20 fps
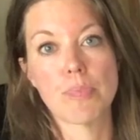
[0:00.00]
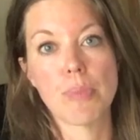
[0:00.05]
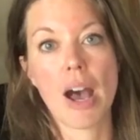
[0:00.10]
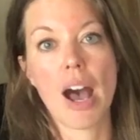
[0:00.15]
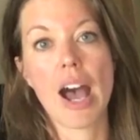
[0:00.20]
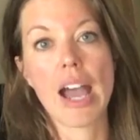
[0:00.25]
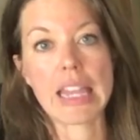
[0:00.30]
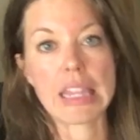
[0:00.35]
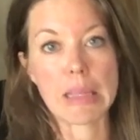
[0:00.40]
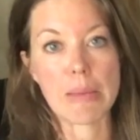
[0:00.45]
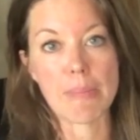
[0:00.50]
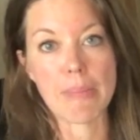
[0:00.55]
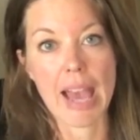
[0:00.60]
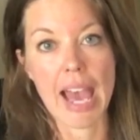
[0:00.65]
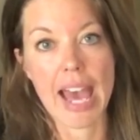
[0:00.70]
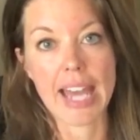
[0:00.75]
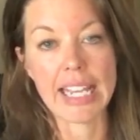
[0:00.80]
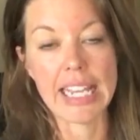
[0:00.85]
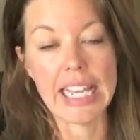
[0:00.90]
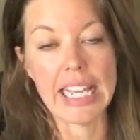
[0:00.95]
behind the
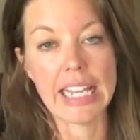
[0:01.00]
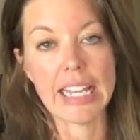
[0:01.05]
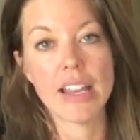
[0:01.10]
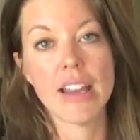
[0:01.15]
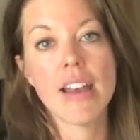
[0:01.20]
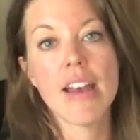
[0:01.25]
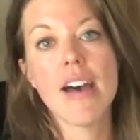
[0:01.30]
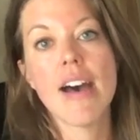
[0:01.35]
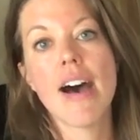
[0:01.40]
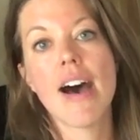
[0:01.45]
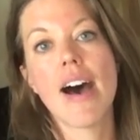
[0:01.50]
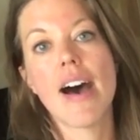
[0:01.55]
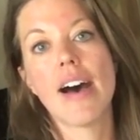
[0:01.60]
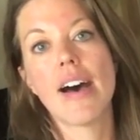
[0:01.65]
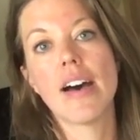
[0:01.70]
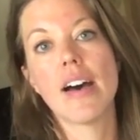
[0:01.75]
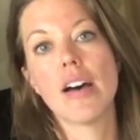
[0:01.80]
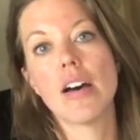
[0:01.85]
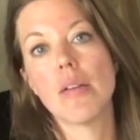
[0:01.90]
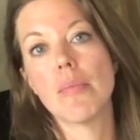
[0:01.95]
matting,
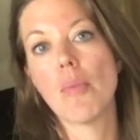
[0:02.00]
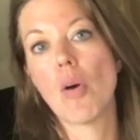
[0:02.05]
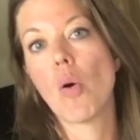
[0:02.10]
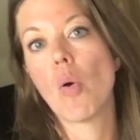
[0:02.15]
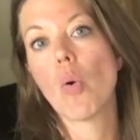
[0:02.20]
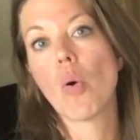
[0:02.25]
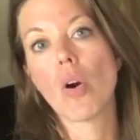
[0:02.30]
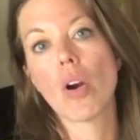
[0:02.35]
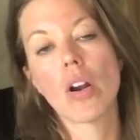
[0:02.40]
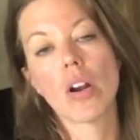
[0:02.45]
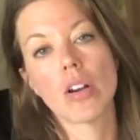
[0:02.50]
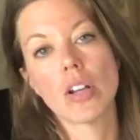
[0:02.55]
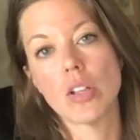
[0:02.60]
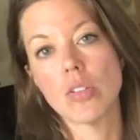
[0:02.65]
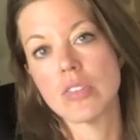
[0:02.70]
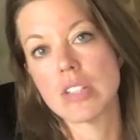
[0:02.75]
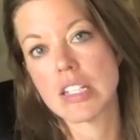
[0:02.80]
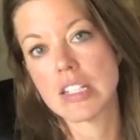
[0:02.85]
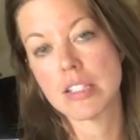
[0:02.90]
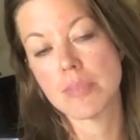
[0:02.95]
or
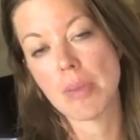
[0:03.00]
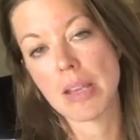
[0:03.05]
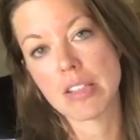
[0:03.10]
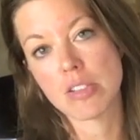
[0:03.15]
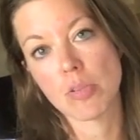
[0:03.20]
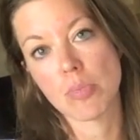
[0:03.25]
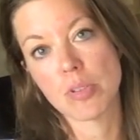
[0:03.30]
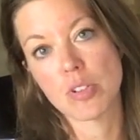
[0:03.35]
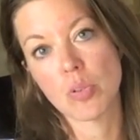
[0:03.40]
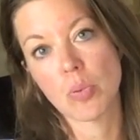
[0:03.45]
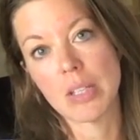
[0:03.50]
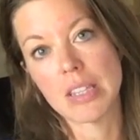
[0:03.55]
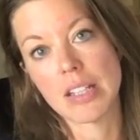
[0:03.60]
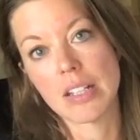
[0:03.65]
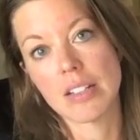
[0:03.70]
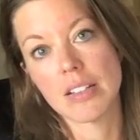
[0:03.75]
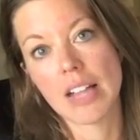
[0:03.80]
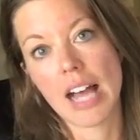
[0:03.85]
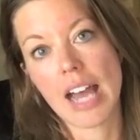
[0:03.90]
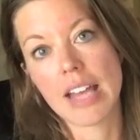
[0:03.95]
using a spacer between the
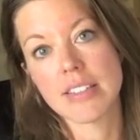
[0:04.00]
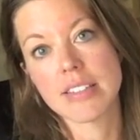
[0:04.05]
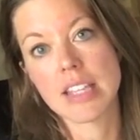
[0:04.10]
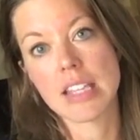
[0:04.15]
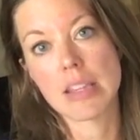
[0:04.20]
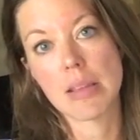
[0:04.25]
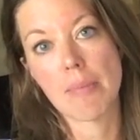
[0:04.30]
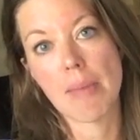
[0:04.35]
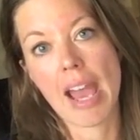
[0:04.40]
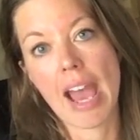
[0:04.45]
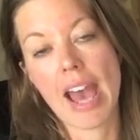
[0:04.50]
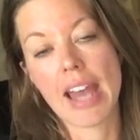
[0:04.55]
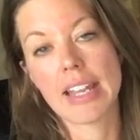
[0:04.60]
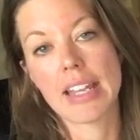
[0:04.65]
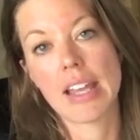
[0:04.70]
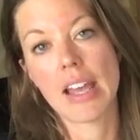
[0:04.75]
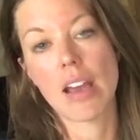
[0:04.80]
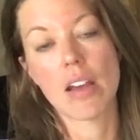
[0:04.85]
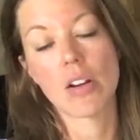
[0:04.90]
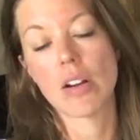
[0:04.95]
glass and the mat,
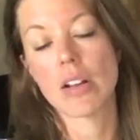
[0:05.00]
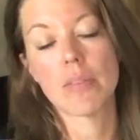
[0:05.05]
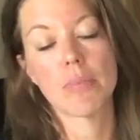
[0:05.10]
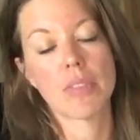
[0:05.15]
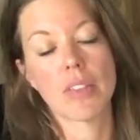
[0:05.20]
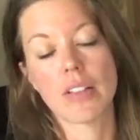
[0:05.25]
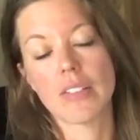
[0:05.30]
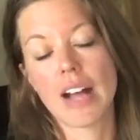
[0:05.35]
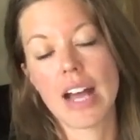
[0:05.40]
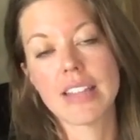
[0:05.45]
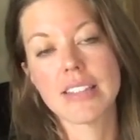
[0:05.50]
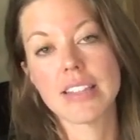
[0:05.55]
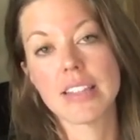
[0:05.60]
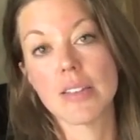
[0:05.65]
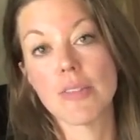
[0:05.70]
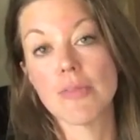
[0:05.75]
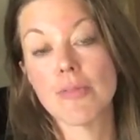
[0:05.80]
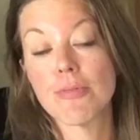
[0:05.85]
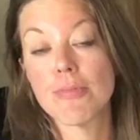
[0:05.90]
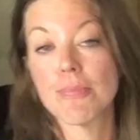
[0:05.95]
the glass and
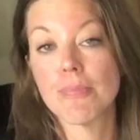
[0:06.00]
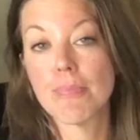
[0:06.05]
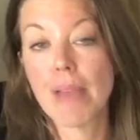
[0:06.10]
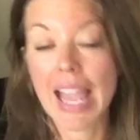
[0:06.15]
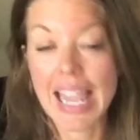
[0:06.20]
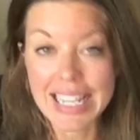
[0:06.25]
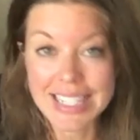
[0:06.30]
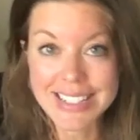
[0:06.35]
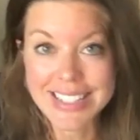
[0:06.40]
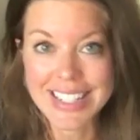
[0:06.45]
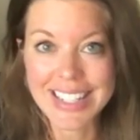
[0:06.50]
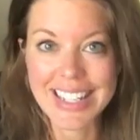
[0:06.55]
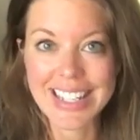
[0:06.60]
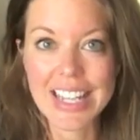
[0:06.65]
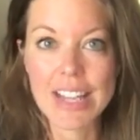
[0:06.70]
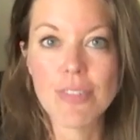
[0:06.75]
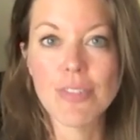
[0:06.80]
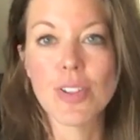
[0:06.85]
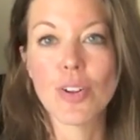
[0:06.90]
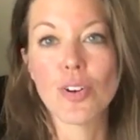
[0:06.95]
the painting
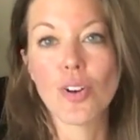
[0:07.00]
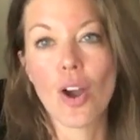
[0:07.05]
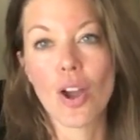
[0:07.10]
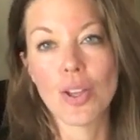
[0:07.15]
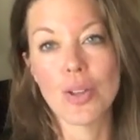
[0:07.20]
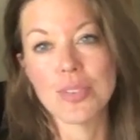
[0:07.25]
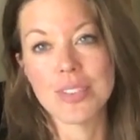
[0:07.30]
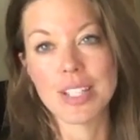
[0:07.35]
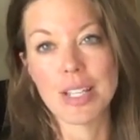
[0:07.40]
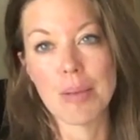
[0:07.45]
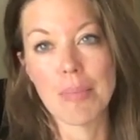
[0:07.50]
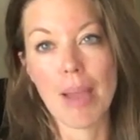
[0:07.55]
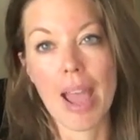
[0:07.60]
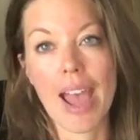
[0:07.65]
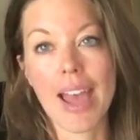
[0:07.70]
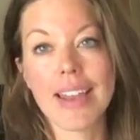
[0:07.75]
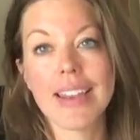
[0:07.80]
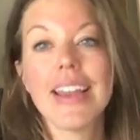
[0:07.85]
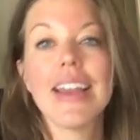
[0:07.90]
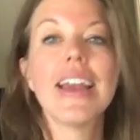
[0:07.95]
if they're not using a
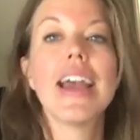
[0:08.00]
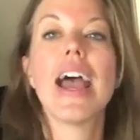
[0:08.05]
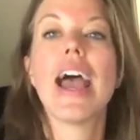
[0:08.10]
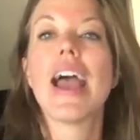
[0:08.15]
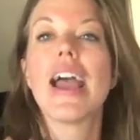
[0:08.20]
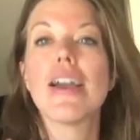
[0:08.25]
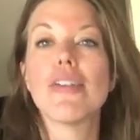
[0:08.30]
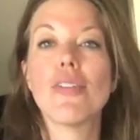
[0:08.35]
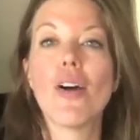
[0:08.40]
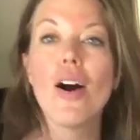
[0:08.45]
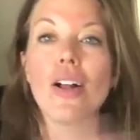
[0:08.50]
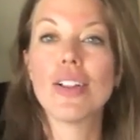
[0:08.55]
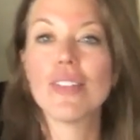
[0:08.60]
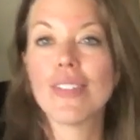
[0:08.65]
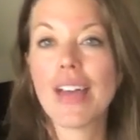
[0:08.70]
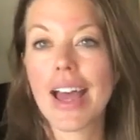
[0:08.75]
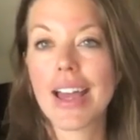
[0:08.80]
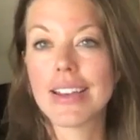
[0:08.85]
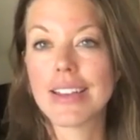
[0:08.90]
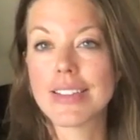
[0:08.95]
mat. If all of
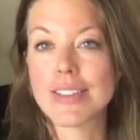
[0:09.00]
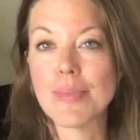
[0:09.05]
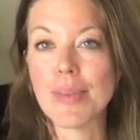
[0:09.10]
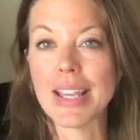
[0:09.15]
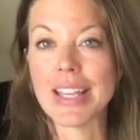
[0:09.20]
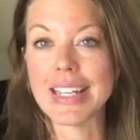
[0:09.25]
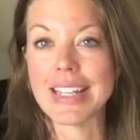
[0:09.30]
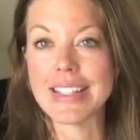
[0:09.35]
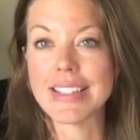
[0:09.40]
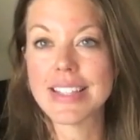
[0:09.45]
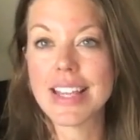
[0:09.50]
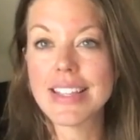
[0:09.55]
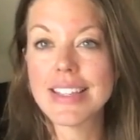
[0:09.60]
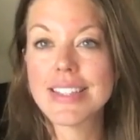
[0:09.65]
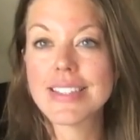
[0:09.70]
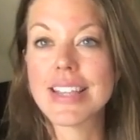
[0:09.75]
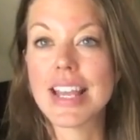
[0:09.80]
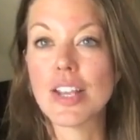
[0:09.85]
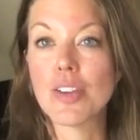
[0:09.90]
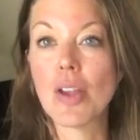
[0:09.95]
that doesn't make any
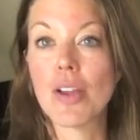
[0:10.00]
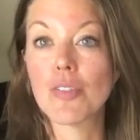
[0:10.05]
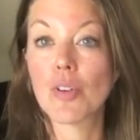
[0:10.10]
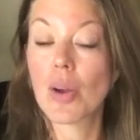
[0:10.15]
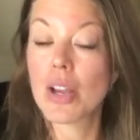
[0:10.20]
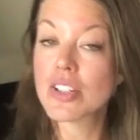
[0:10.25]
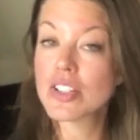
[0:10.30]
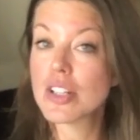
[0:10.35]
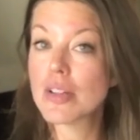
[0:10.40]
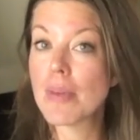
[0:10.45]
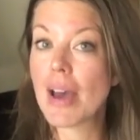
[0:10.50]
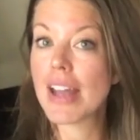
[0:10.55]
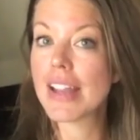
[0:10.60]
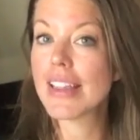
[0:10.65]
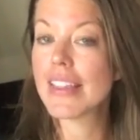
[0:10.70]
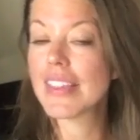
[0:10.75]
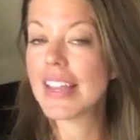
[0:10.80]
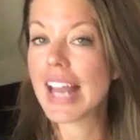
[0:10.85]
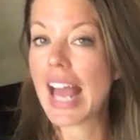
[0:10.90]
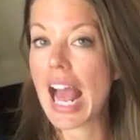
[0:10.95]
sense and you have a question about
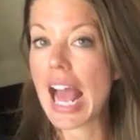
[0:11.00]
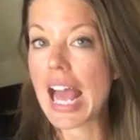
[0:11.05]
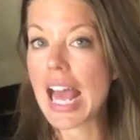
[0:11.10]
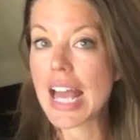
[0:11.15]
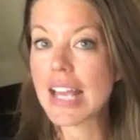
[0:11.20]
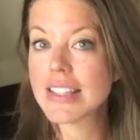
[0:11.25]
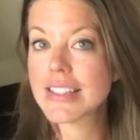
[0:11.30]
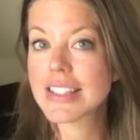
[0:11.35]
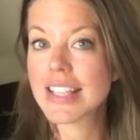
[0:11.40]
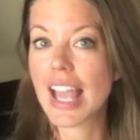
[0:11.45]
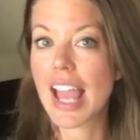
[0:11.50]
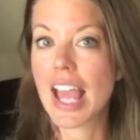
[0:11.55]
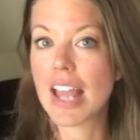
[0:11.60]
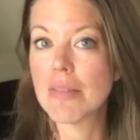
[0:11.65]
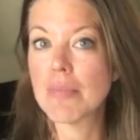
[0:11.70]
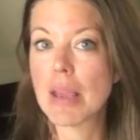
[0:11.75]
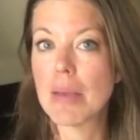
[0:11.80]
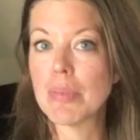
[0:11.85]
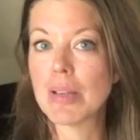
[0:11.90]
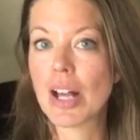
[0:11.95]
it, then ask,
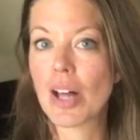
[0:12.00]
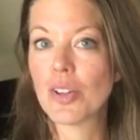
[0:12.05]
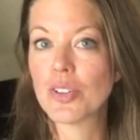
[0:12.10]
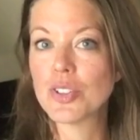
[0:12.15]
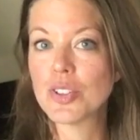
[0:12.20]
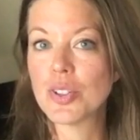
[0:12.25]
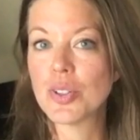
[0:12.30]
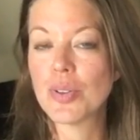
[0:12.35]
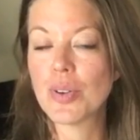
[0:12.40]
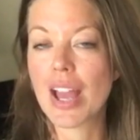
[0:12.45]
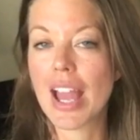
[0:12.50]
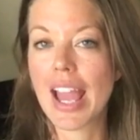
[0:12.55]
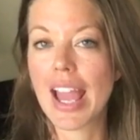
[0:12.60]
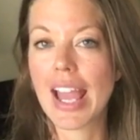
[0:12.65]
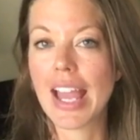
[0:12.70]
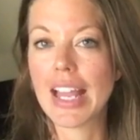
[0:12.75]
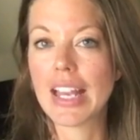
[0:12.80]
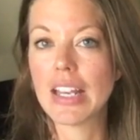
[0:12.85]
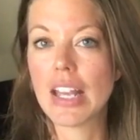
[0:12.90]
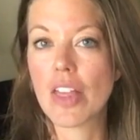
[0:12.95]
and maybe I'll do
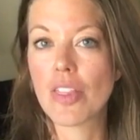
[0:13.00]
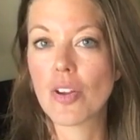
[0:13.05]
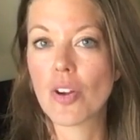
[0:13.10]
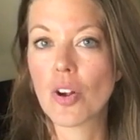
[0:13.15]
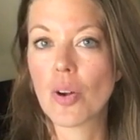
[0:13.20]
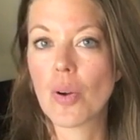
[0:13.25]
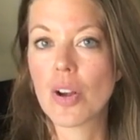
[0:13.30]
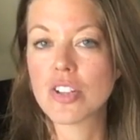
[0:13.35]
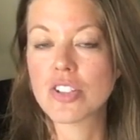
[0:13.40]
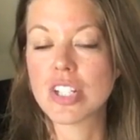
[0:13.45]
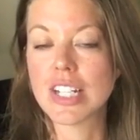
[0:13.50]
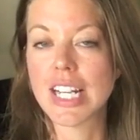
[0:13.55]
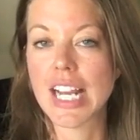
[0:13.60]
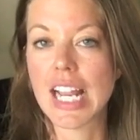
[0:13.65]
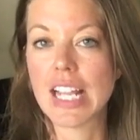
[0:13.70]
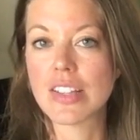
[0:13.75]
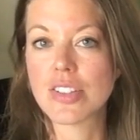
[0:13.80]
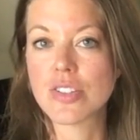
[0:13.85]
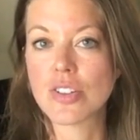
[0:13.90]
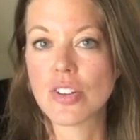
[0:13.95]
another question and
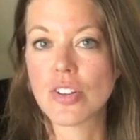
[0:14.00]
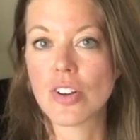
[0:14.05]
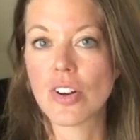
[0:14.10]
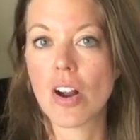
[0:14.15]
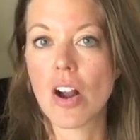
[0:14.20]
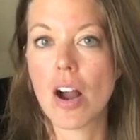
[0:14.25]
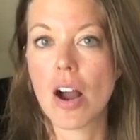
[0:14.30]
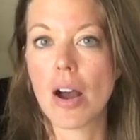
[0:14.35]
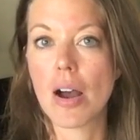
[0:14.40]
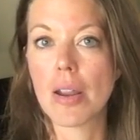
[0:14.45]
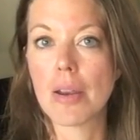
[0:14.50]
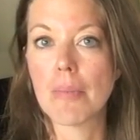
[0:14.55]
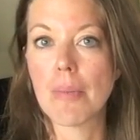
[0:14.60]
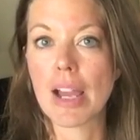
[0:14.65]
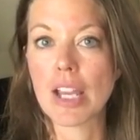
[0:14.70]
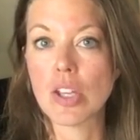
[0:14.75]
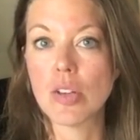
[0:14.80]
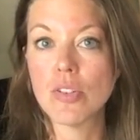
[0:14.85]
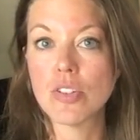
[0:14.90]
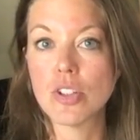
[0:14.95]
answer on
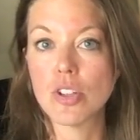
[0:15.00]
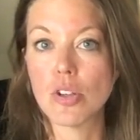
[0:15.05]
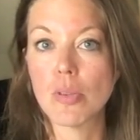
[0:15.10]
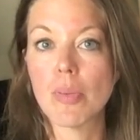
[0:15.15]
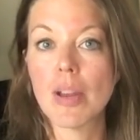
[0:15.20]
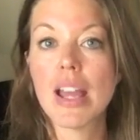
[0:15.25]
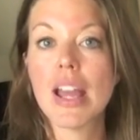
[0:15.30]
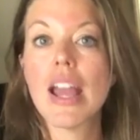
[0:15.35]
my YouTube.